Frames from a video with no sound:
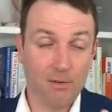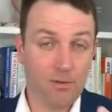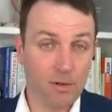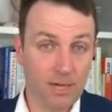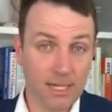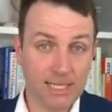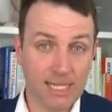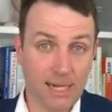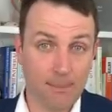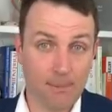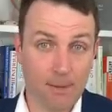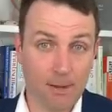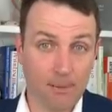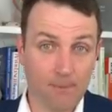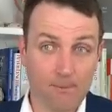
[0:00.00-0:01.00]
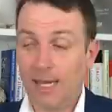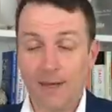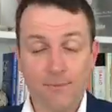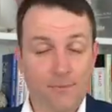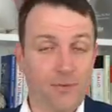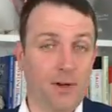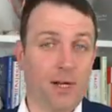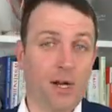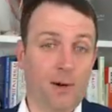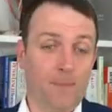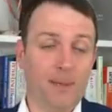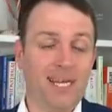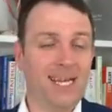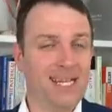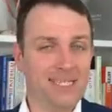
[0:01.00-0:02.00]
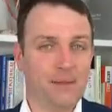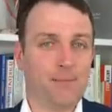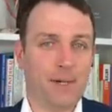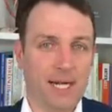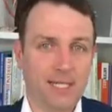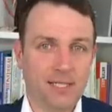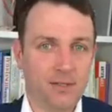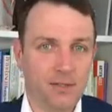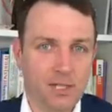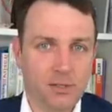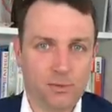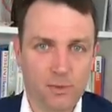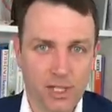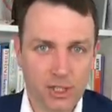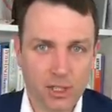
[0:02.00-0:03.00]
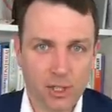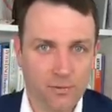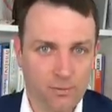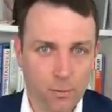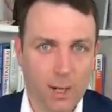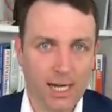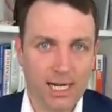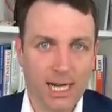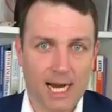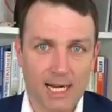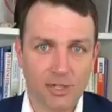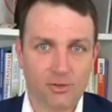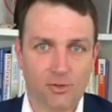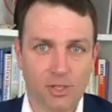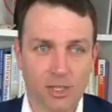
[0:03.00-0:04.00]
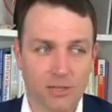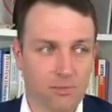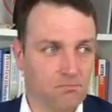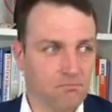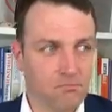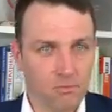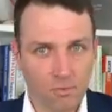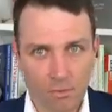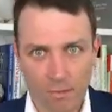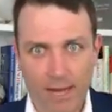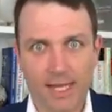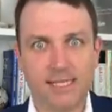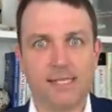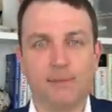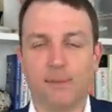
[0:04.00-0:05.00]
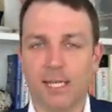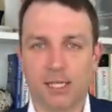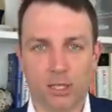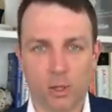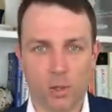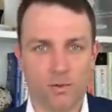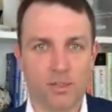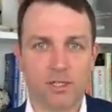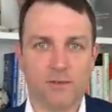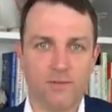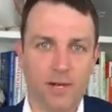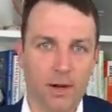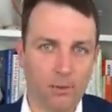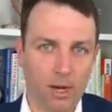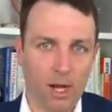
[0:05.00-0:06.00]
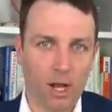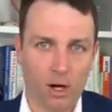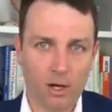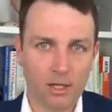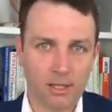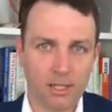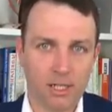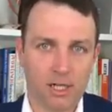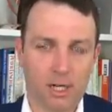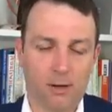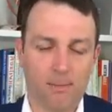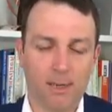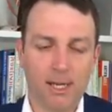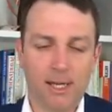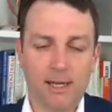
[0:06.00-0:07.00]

For example, if a company has a price earnings ratio of one hundred estimated over the very long term,